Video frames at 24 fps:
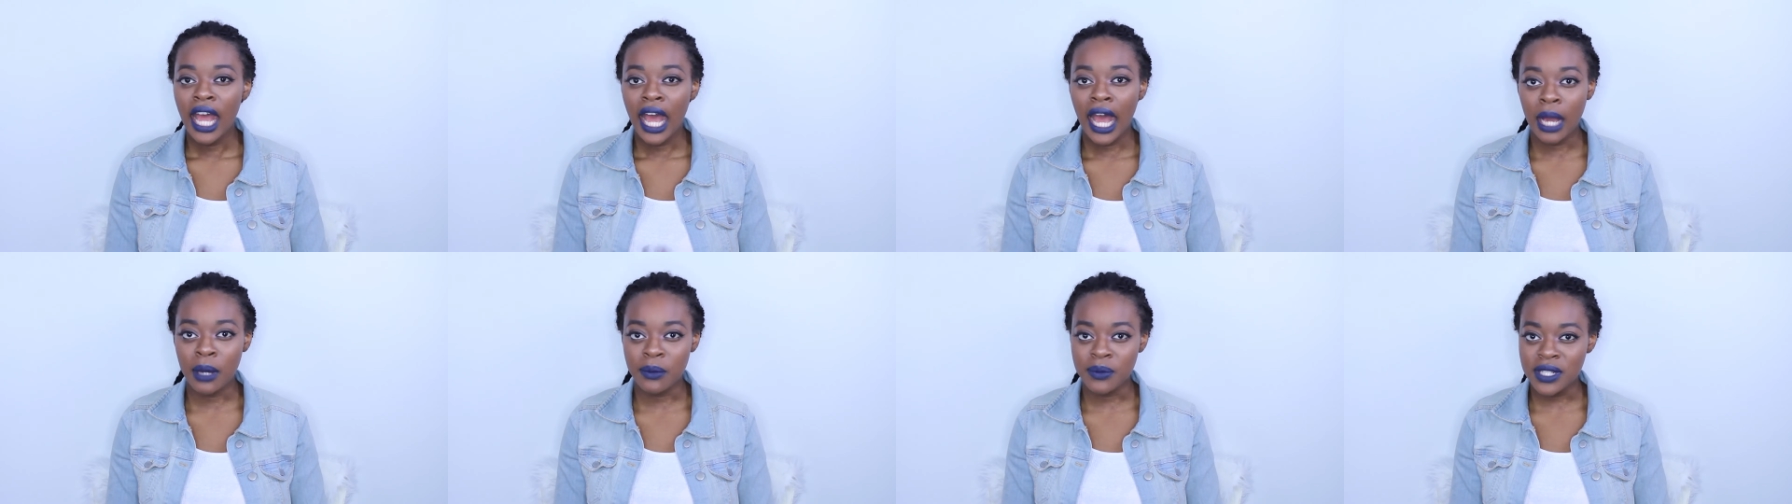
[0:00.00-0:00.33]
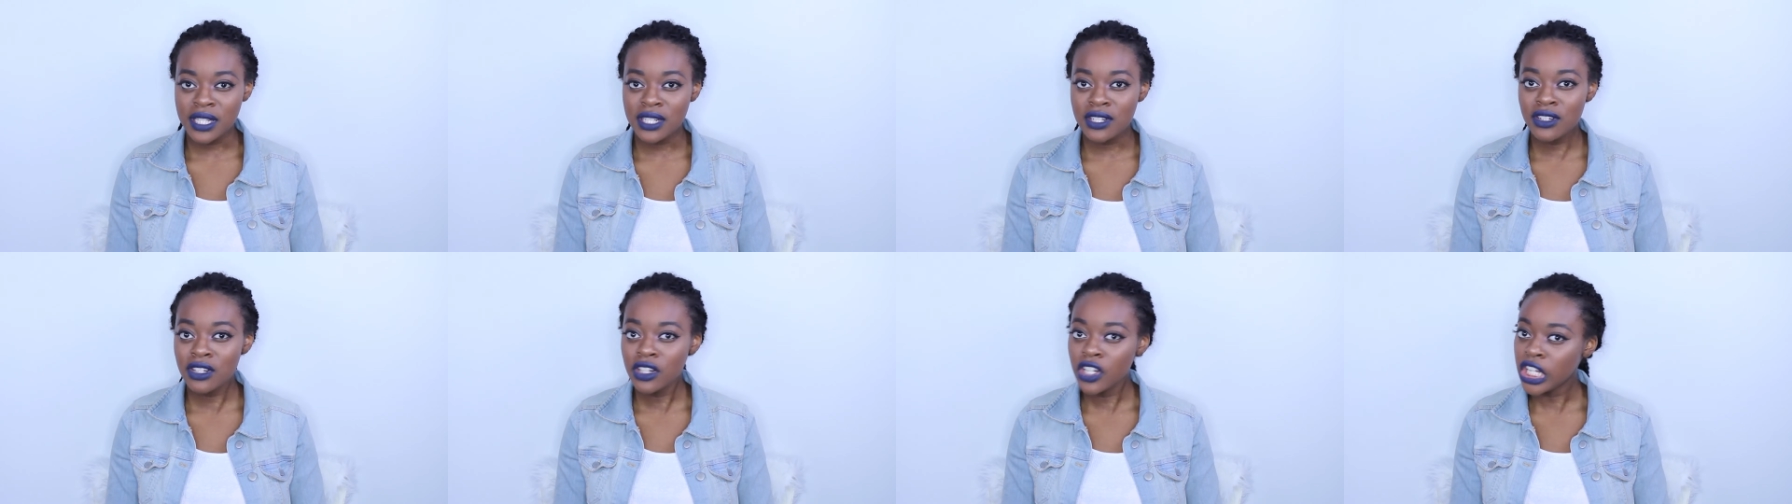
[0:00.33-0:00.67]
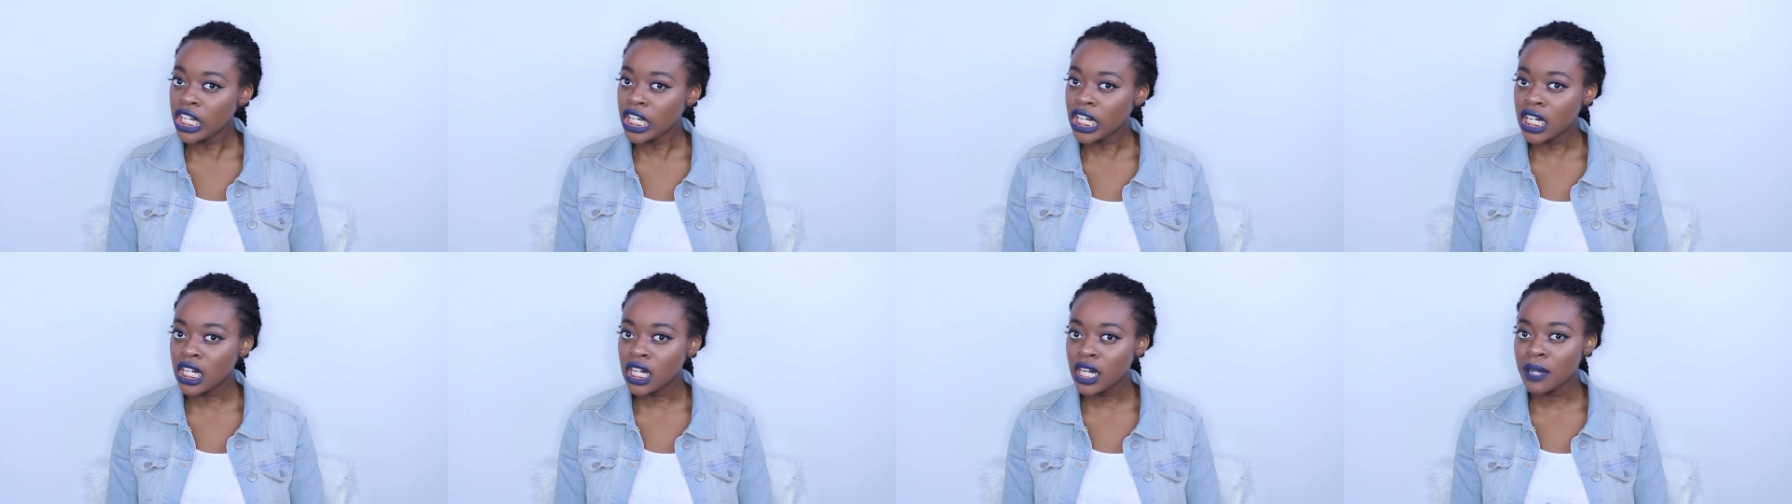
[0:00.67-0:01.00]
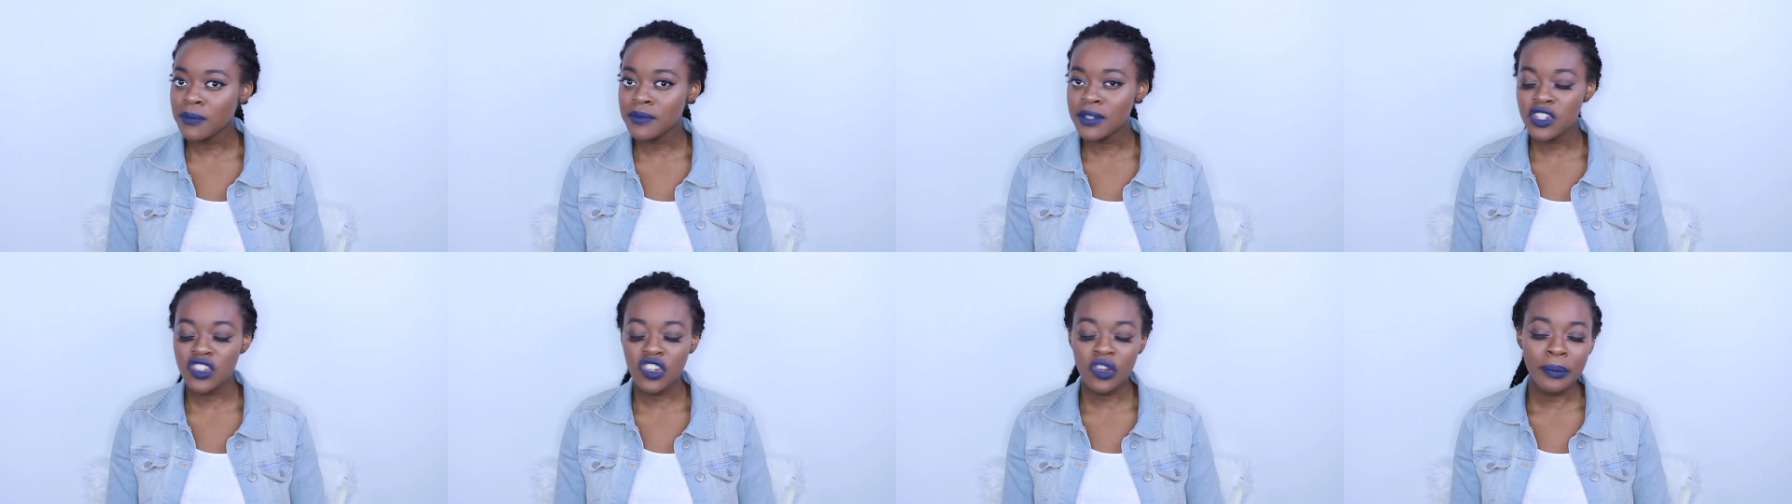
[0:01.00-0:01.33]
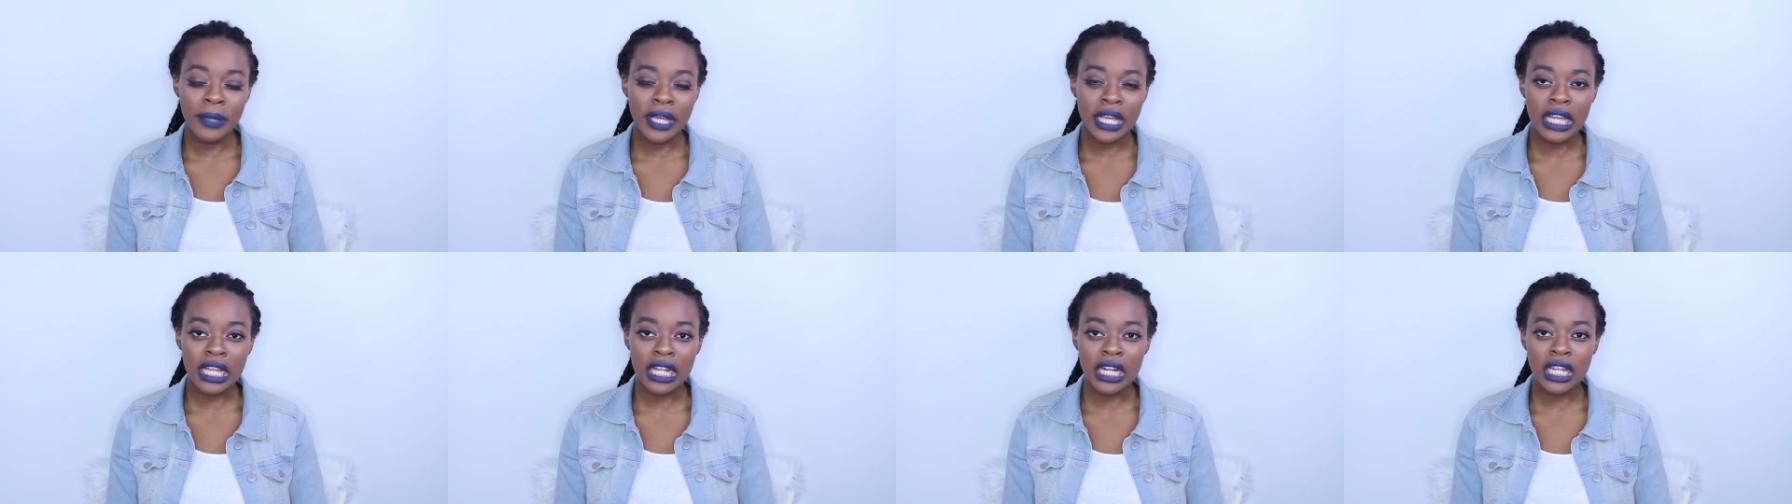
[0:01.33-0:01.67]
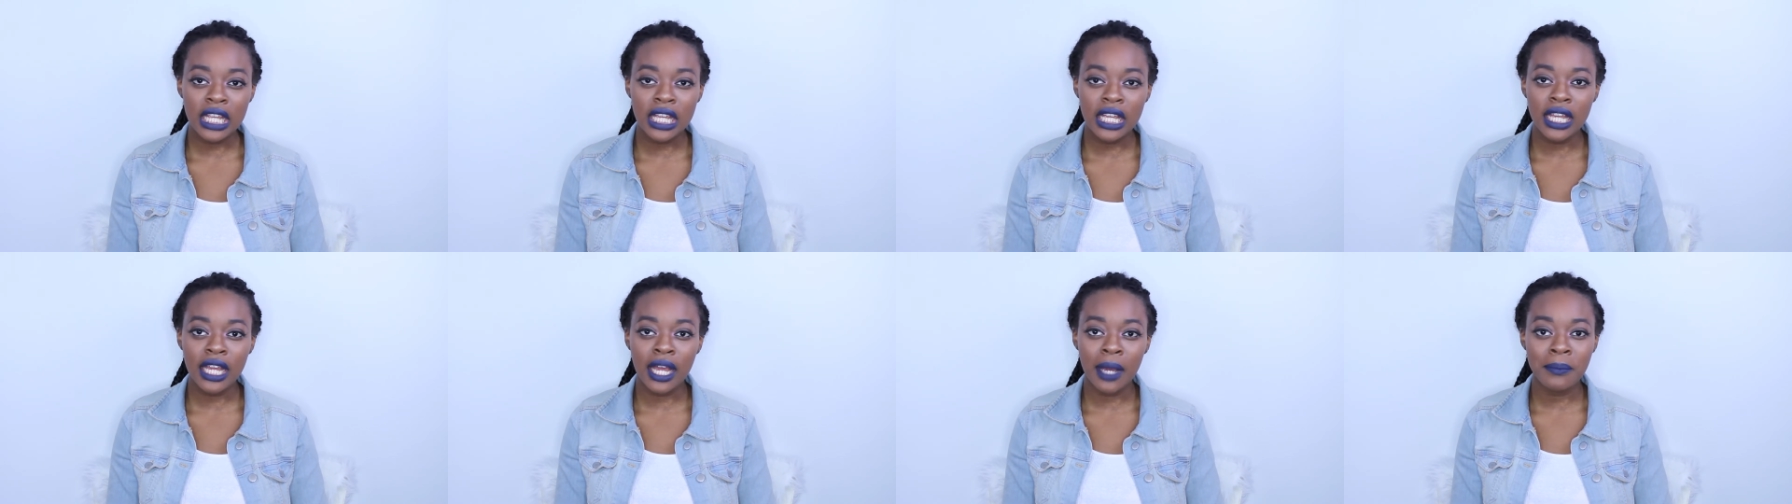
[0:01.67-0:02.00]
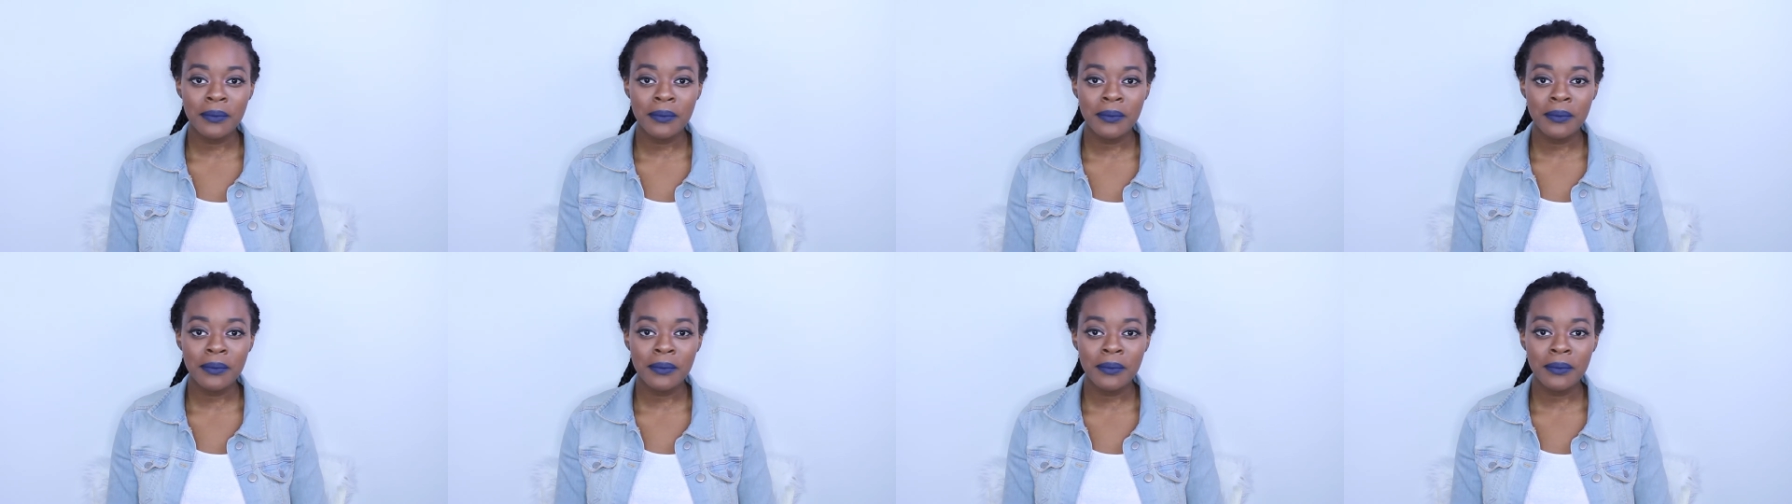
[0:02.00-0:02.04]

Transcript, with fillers: I'm still here, I'm still making it.